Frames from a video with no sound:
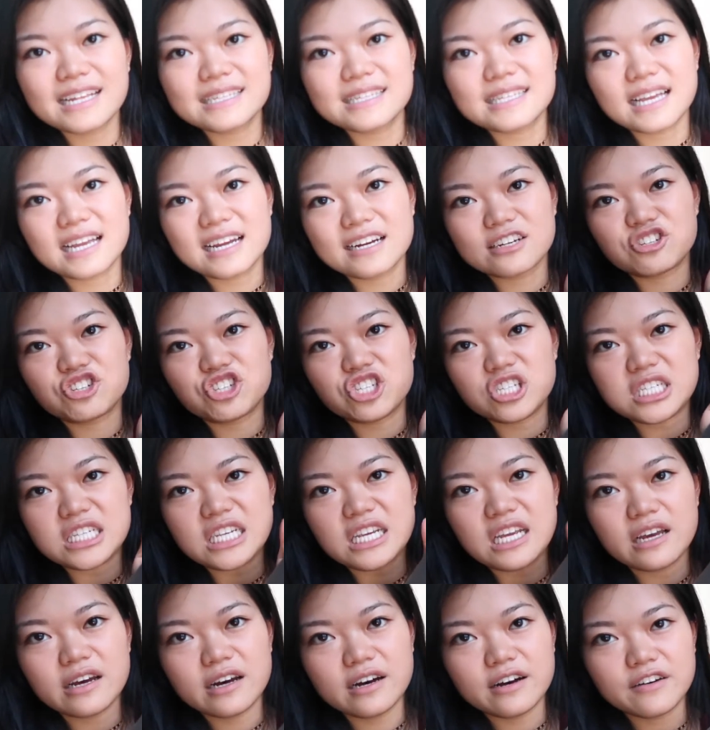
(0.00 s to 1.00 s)
It's like a
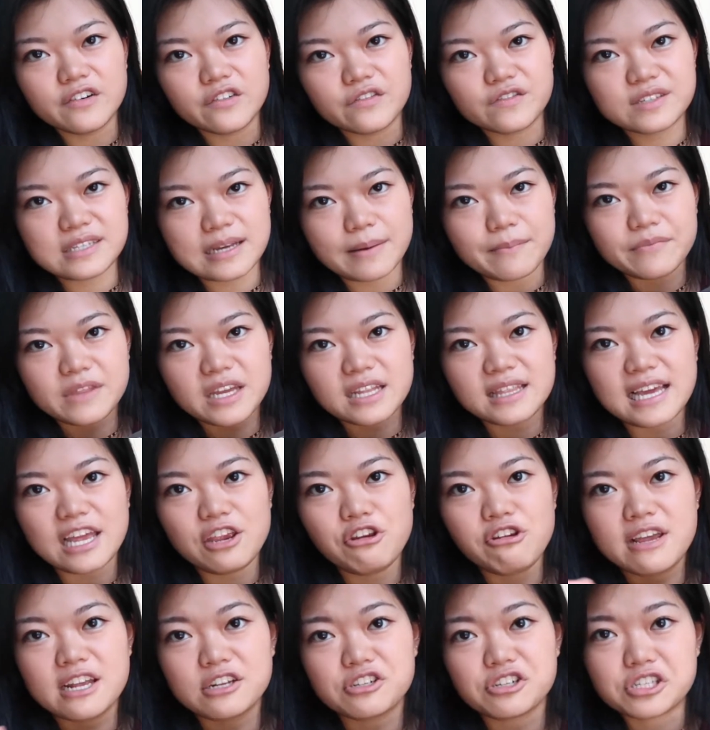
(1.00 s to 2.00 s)
sheet of something that
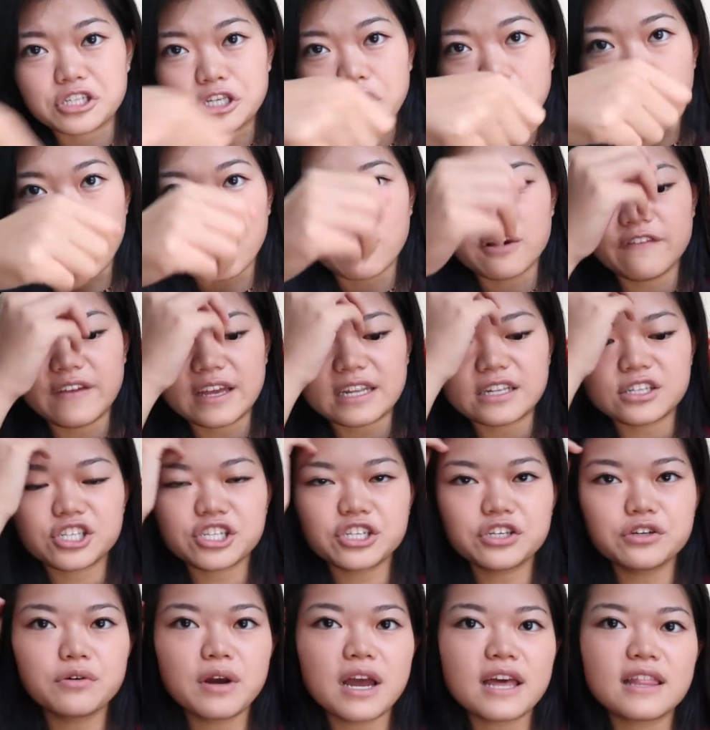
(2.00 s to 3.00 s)
you can just carve
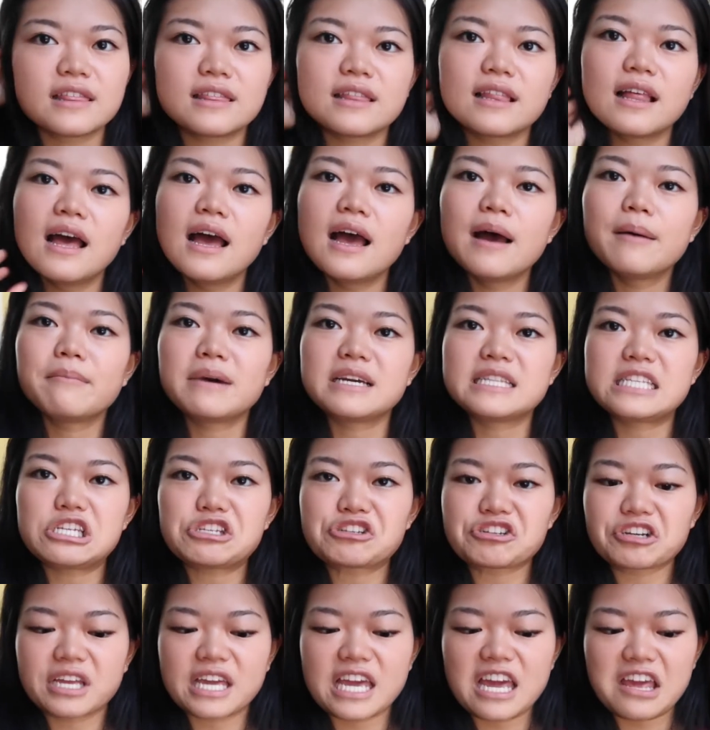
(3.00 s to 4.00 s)
into, and my
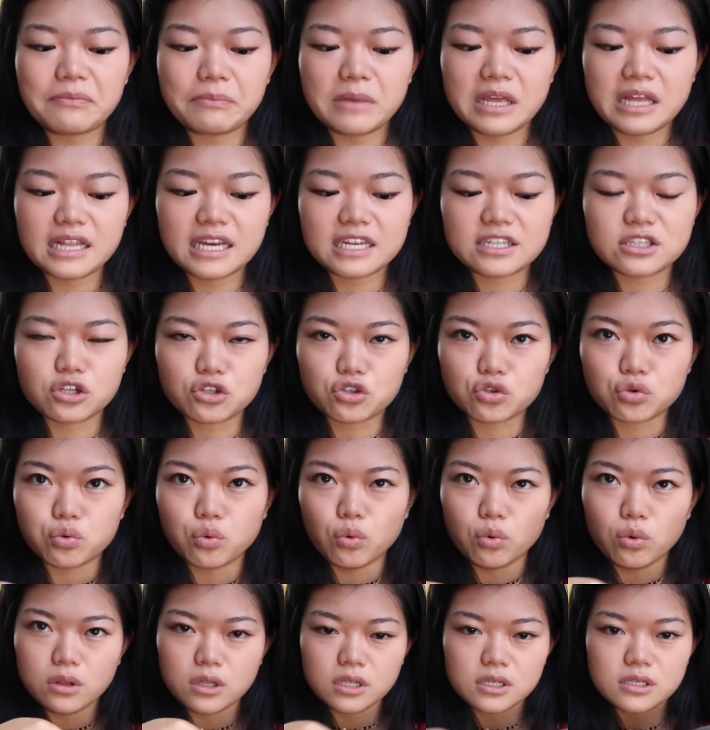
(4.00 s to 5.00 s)
teacher gave me like the
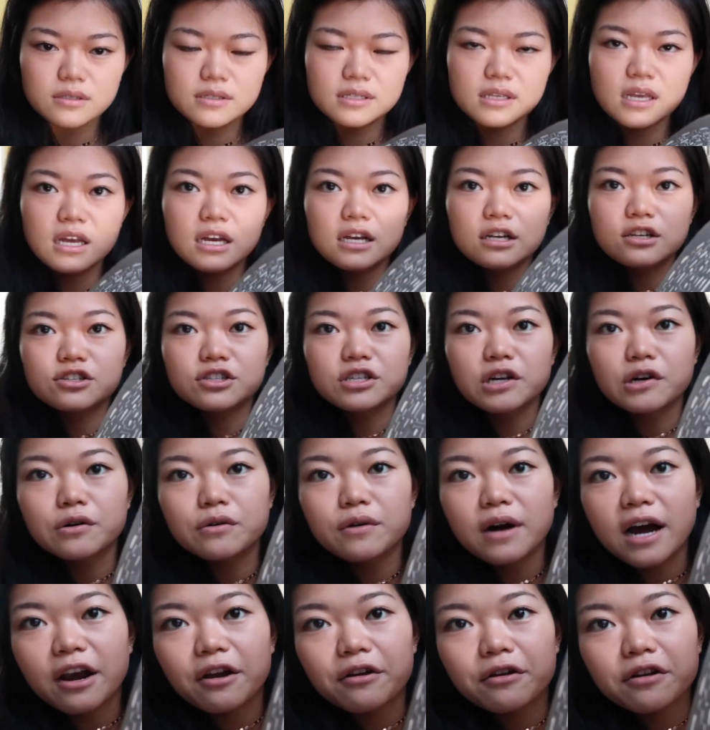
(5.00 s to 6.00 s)
tools.
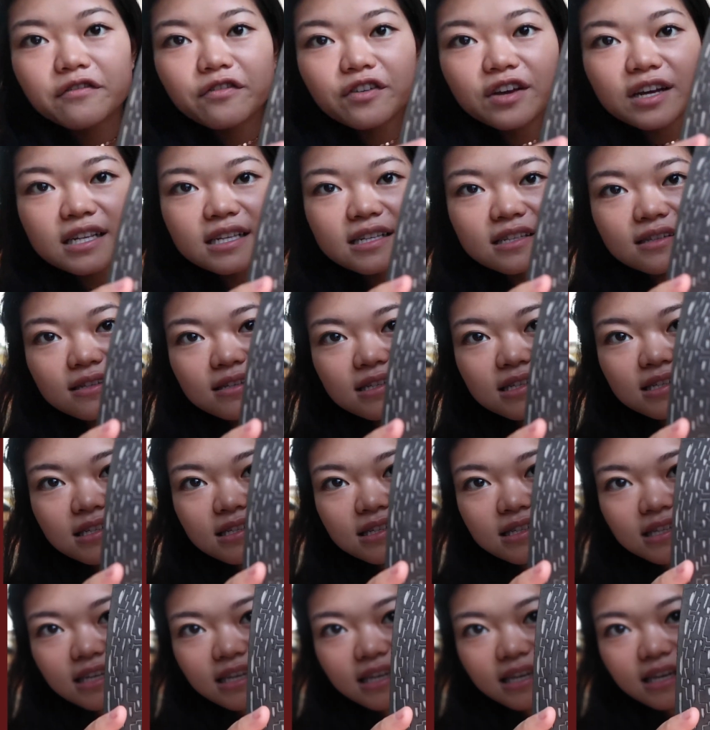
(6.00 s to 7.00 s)
So I don't know if you can
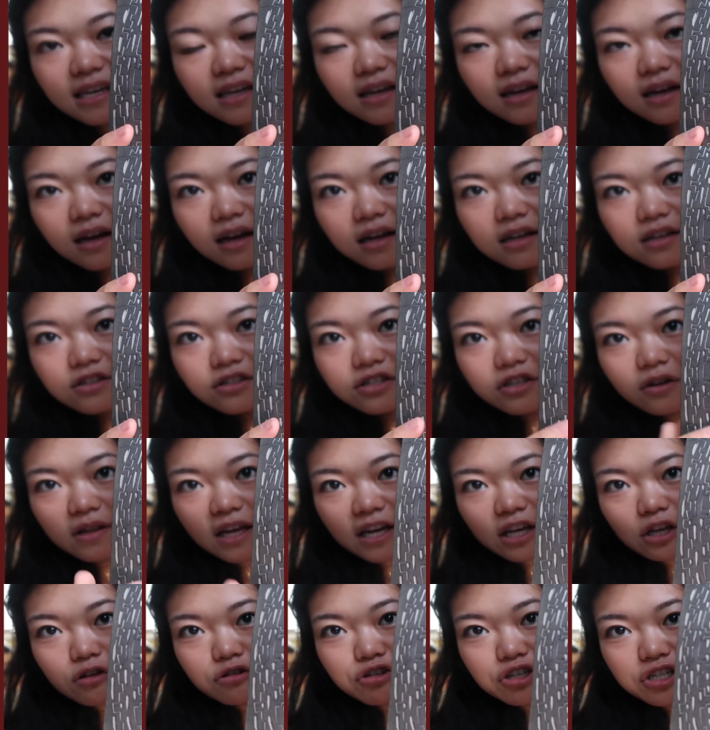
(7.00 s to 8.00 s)
see. So
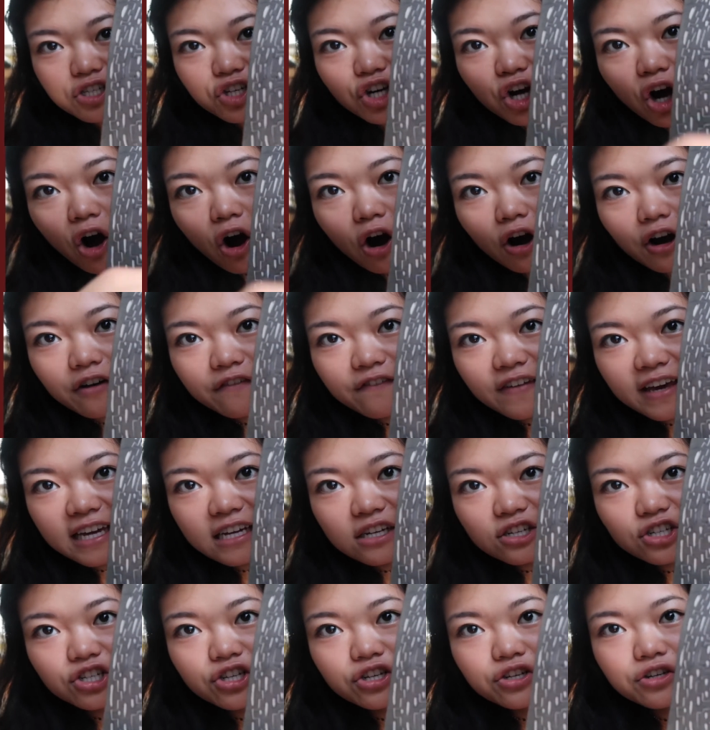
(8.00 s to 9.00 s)
like you just carve
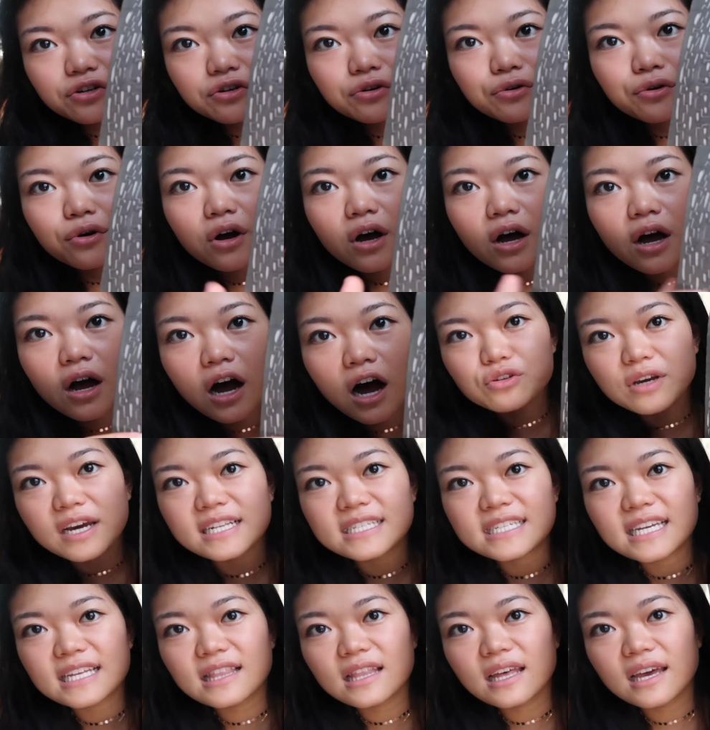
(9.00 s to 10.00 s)
into. So I
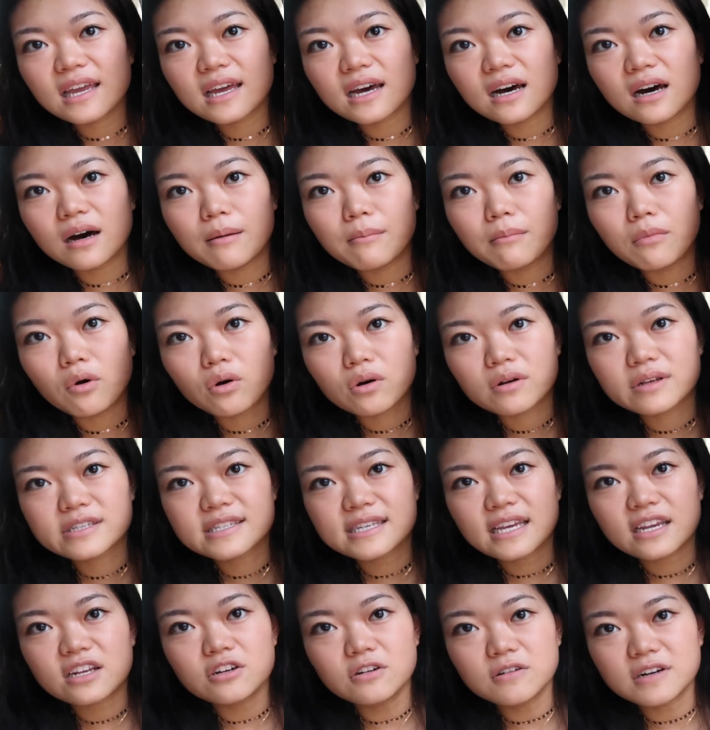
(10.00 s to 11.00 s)
did like a
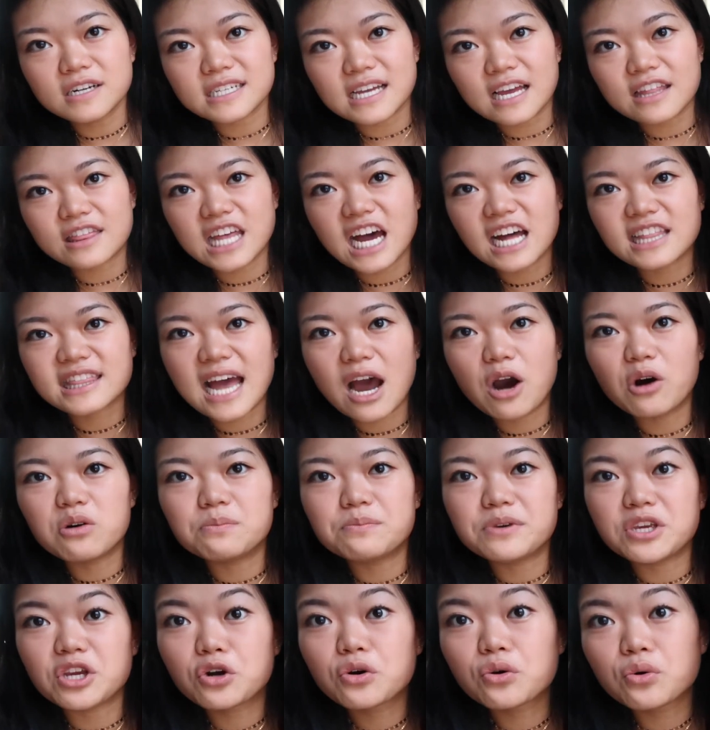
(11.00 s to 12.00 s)
motorcycle because I thought that would
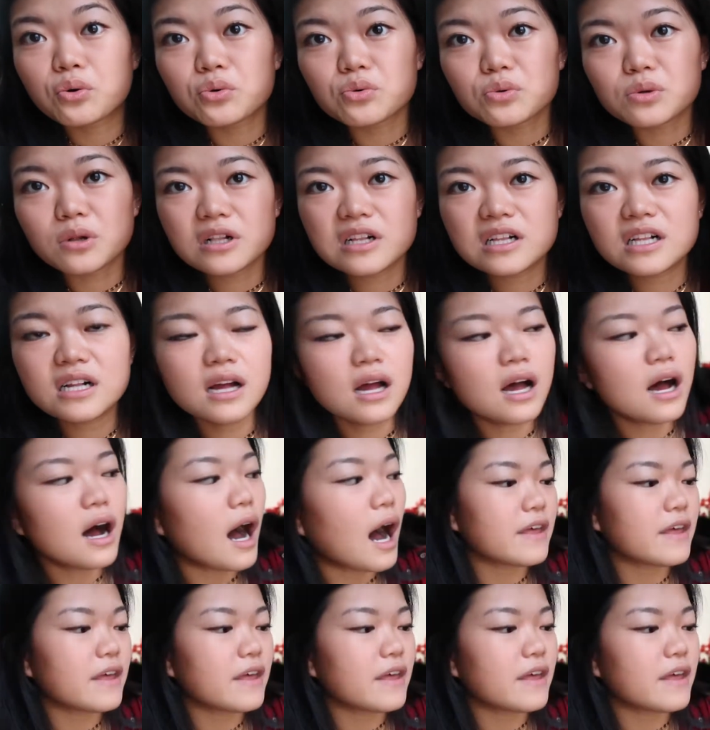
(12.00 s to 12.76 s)
be cool.